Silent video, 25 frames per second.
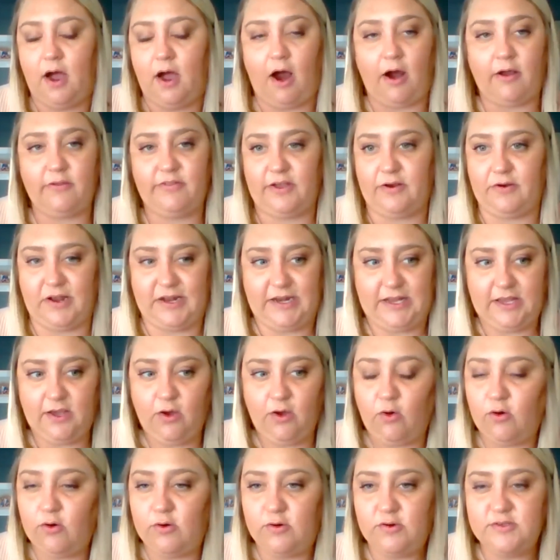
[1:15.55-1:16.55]
Are there any
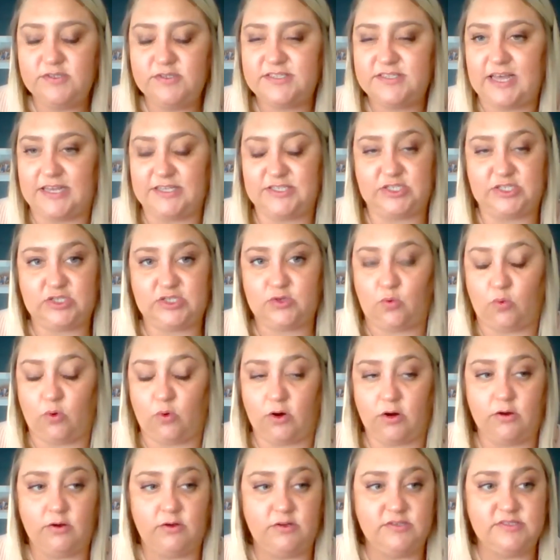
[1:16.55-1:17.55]
holes that
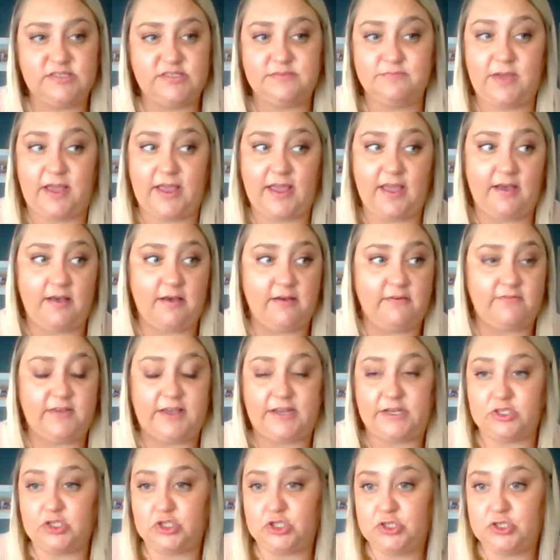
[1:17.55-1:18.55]
squirrels may have,
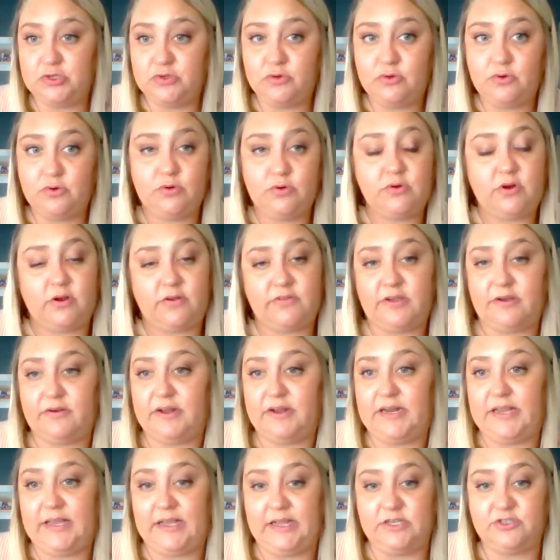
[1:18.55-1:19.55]
like, chewed? Are there
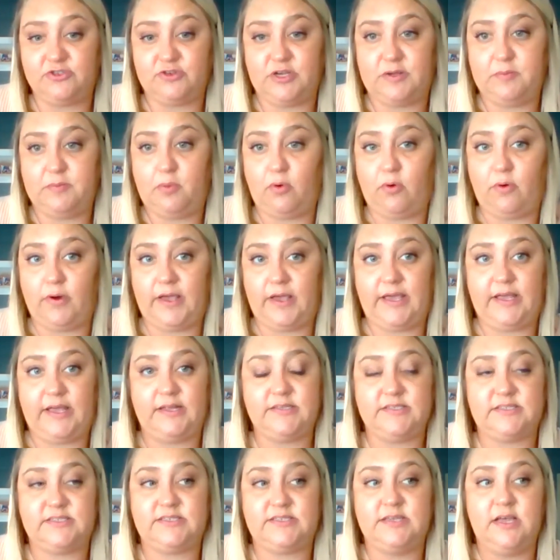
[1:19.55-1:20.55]
any entry
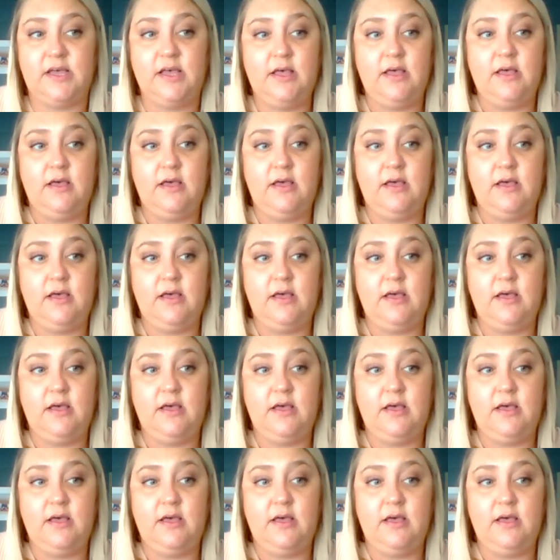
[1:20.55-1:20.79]
points?